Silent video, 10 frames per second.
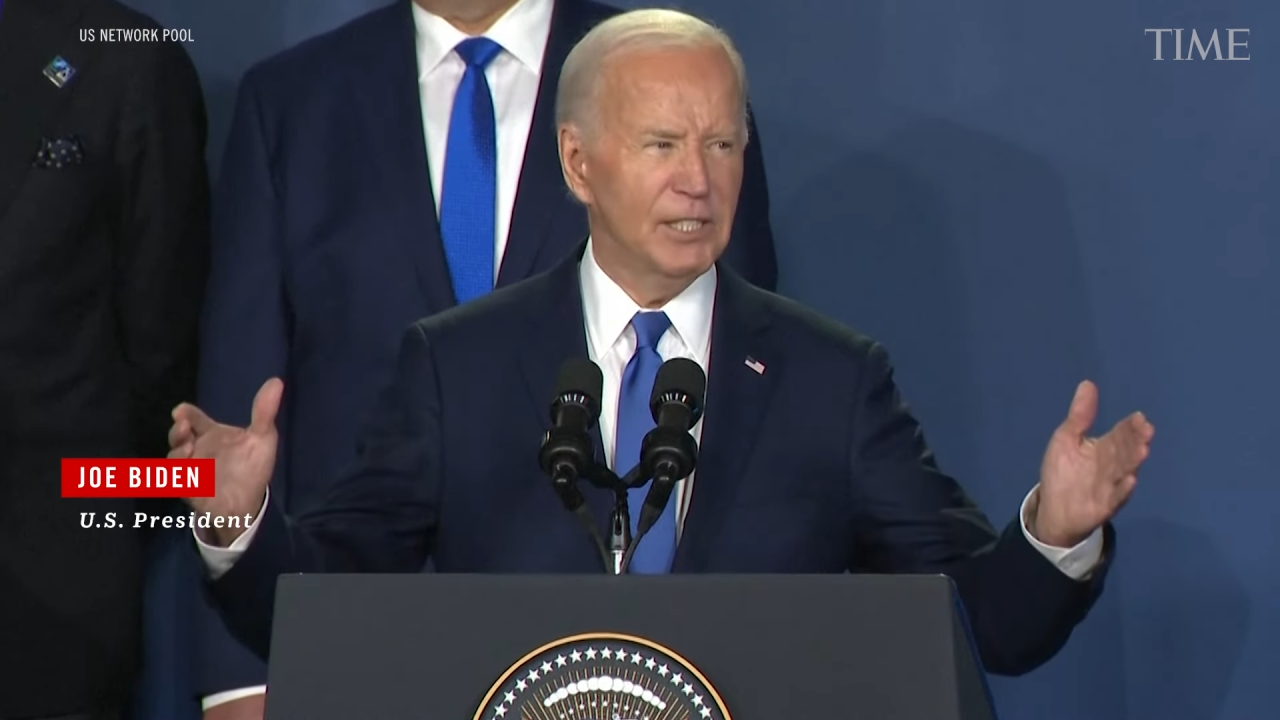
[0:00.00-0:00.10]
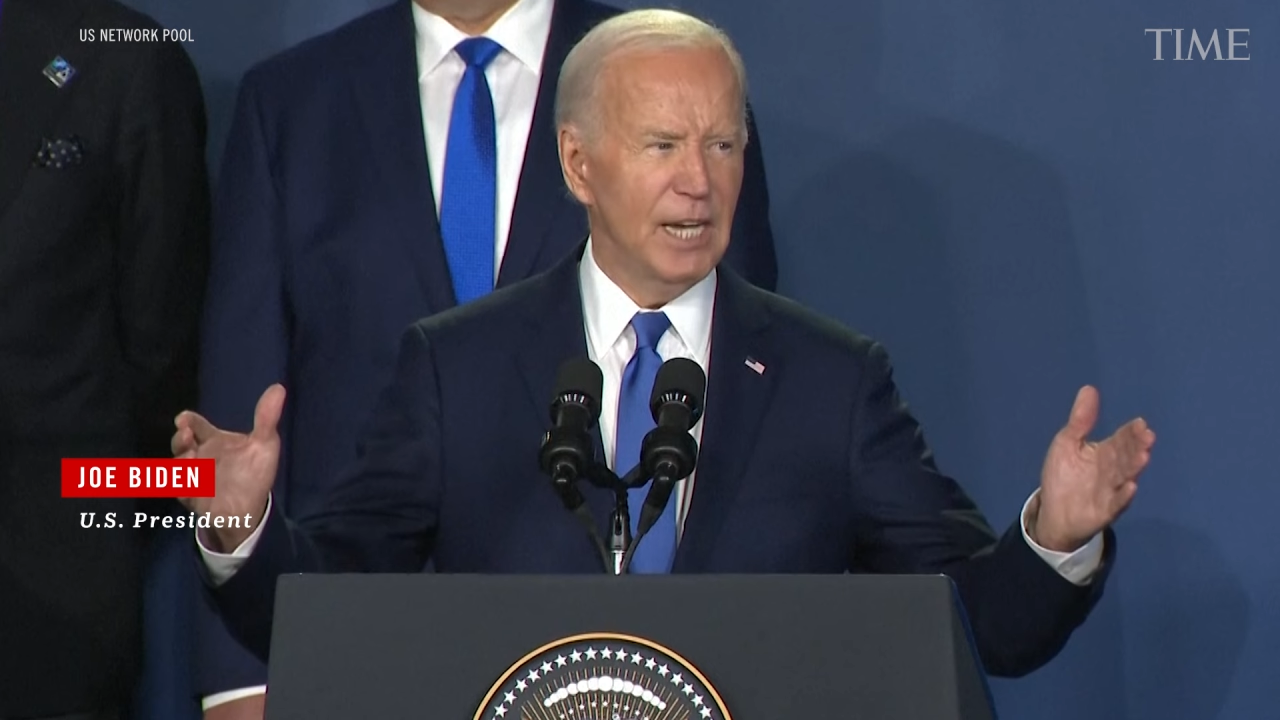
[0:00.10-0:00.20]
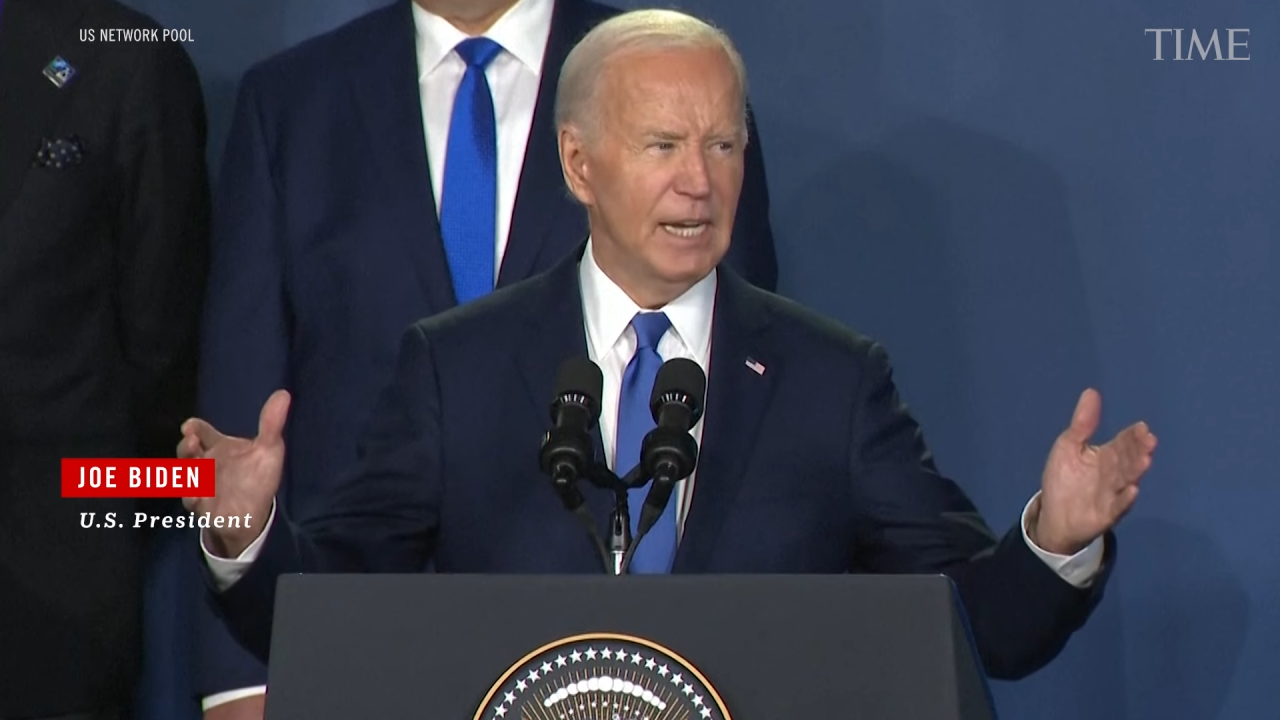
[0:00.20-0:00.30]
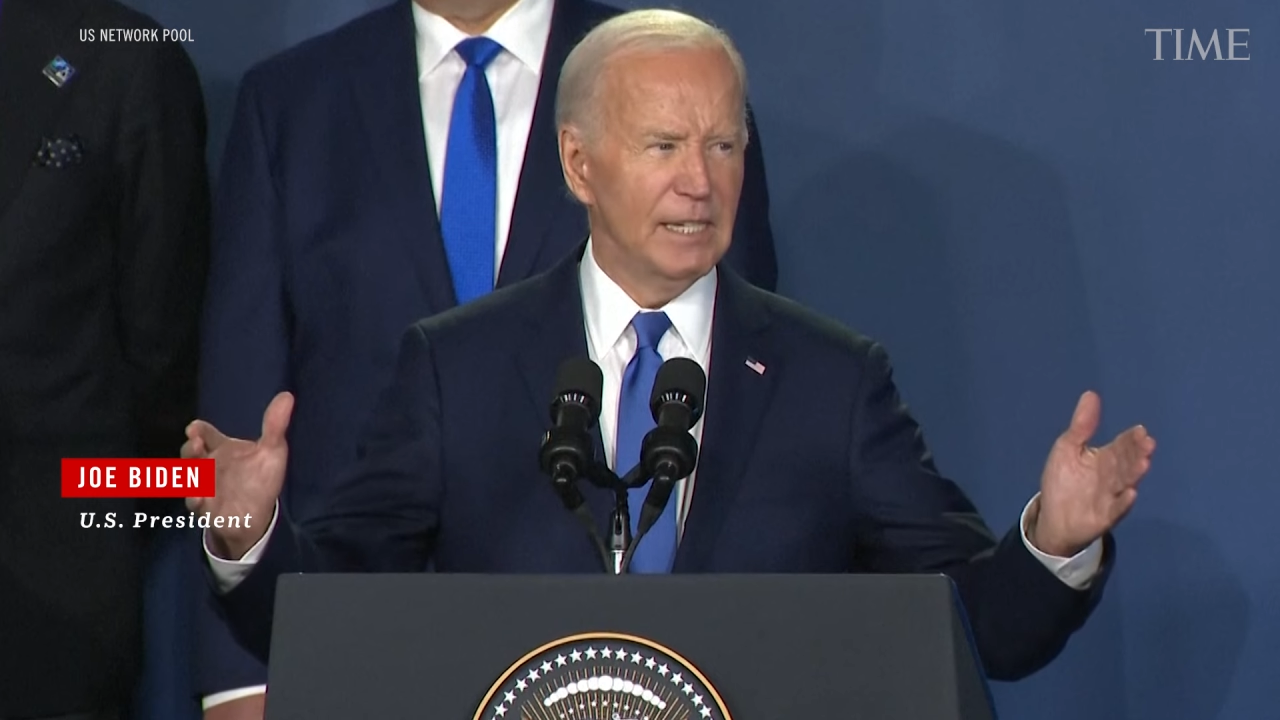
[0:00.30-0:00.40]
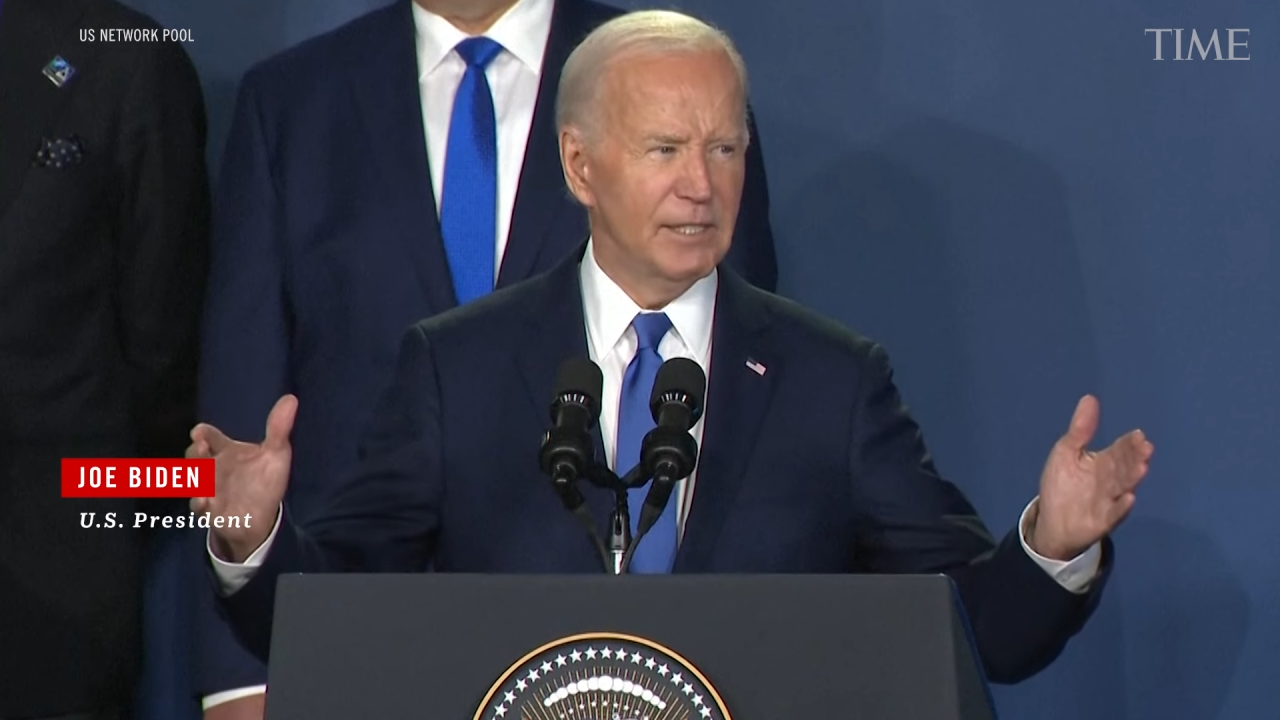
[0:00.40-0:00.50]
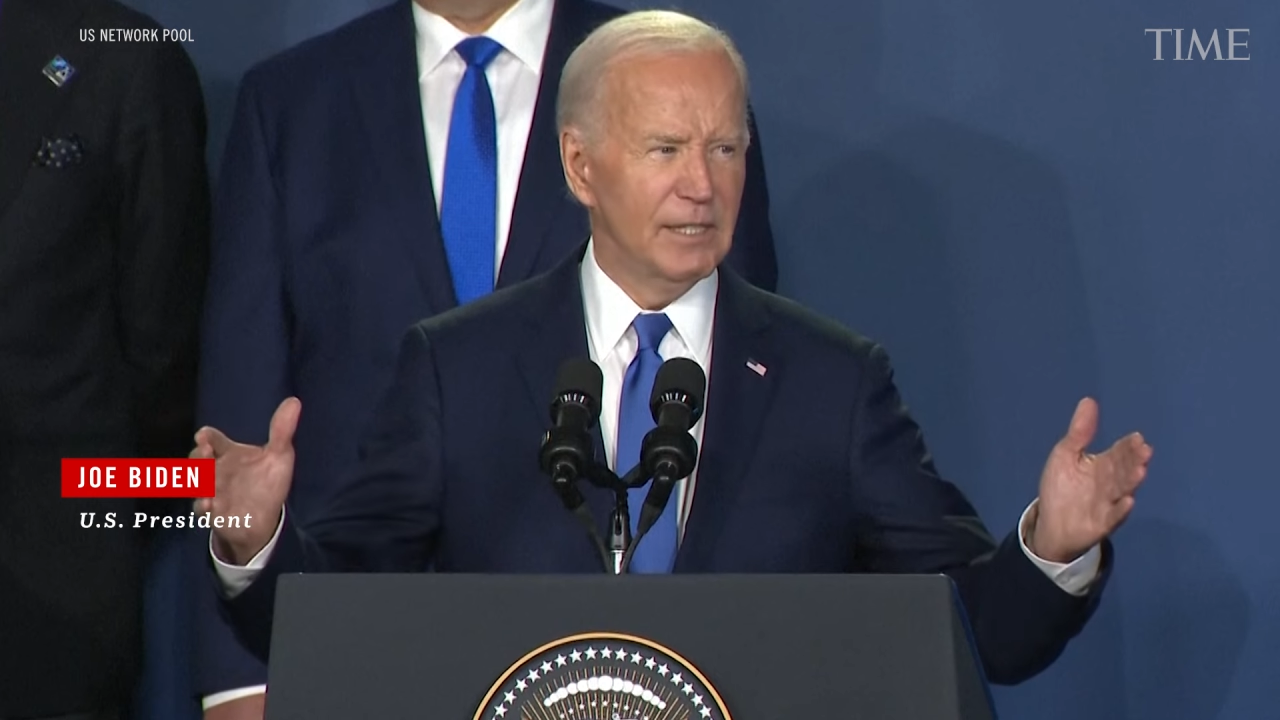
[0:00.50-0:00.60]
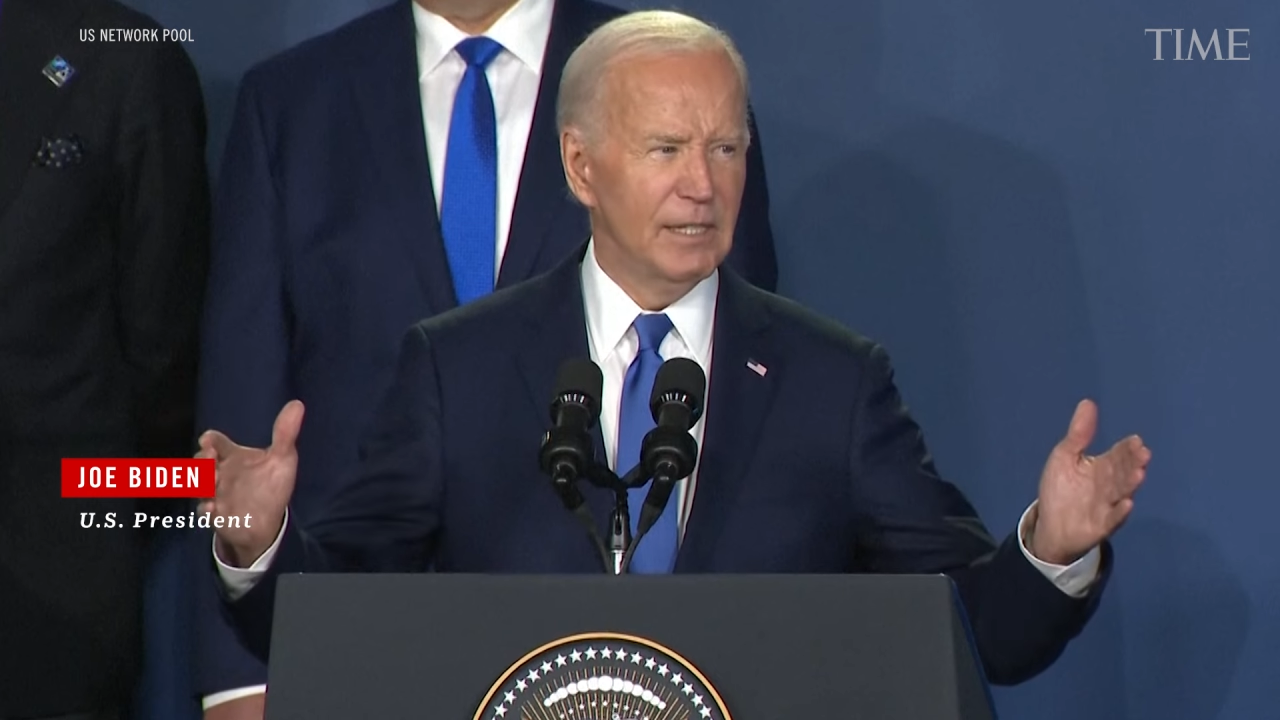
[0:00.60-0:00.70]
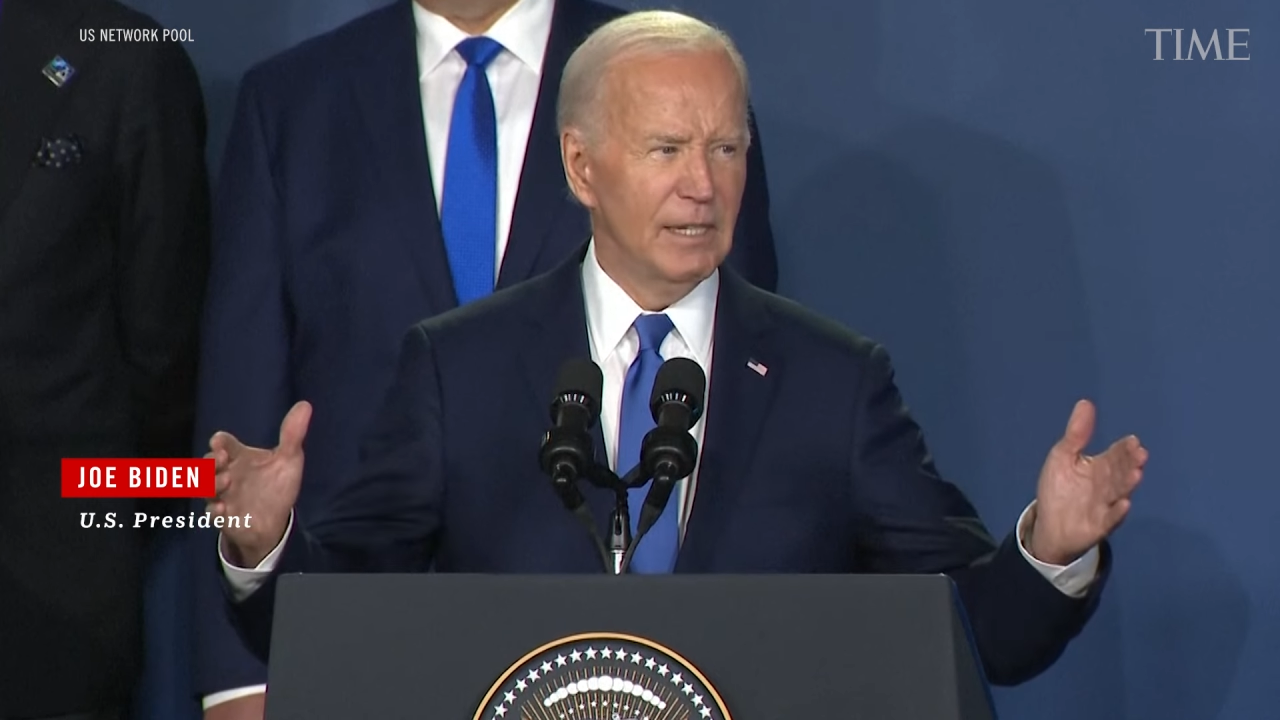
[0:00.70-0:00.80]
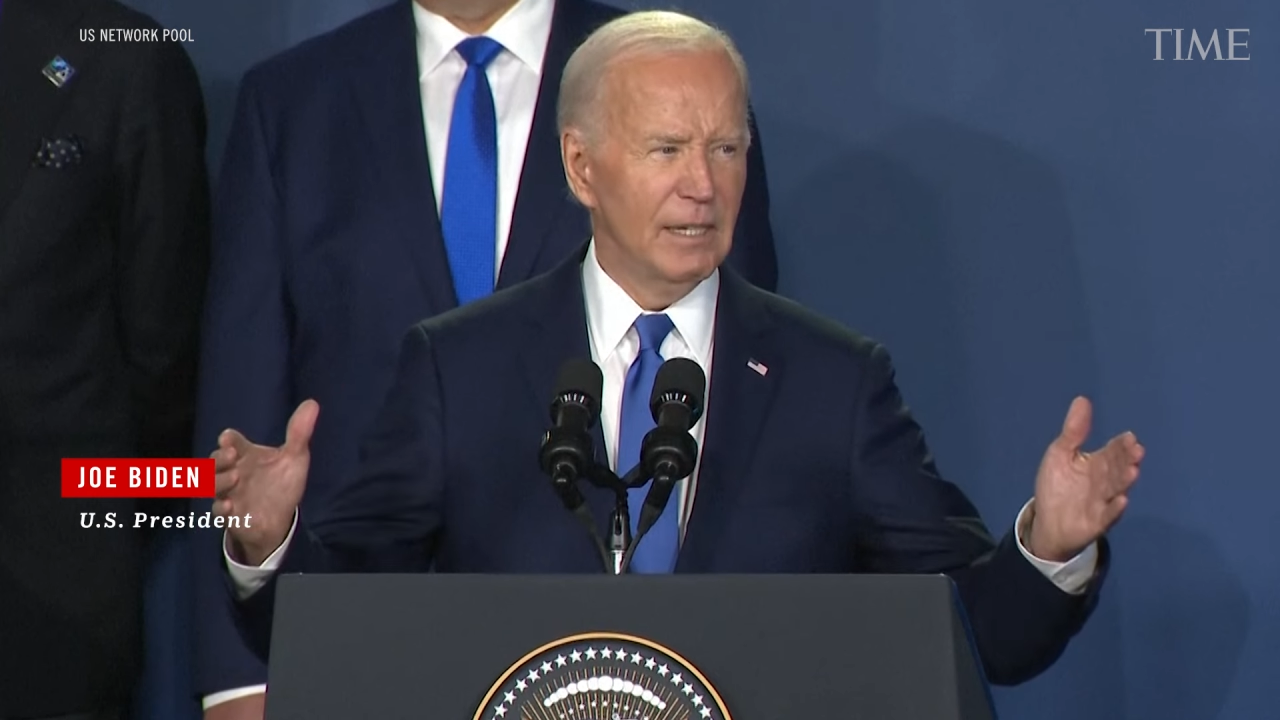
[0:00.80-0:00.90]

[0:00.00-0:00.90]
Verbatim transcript: says,